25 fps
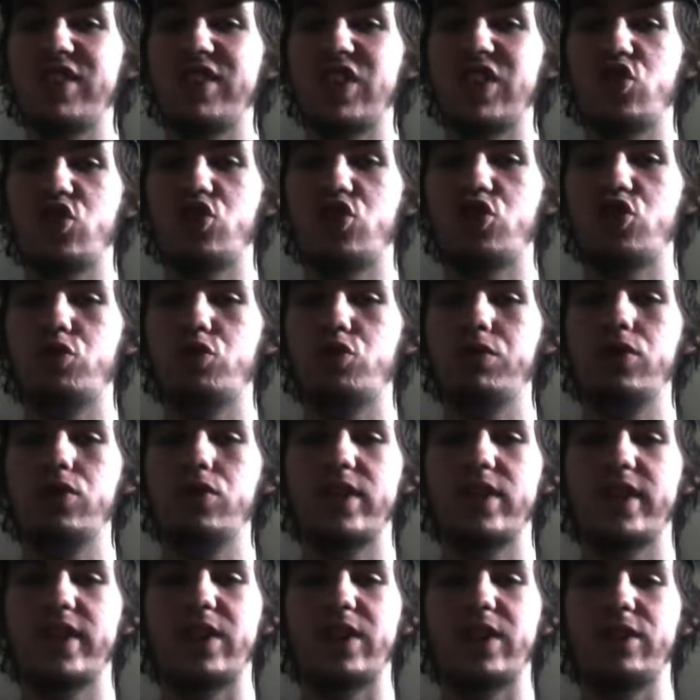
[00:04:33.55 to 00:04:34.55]
you
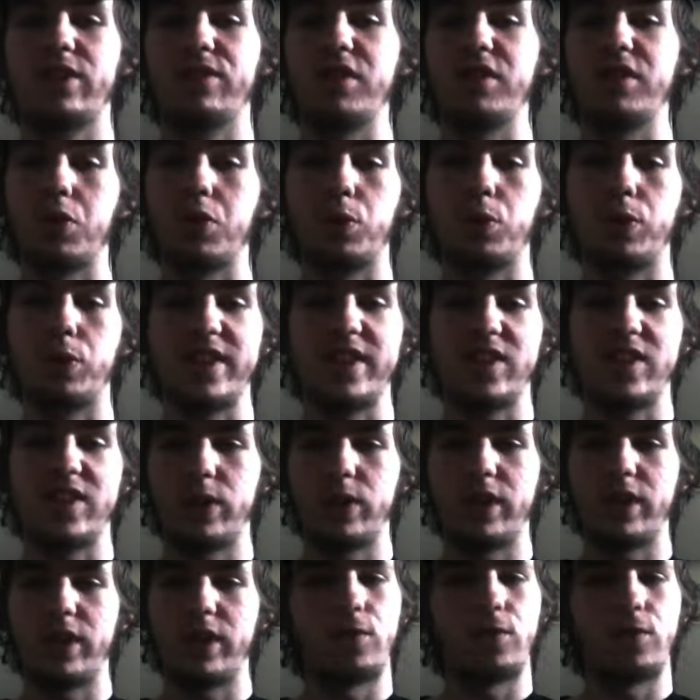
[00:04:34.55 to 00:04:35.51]
spooked out of your wits when the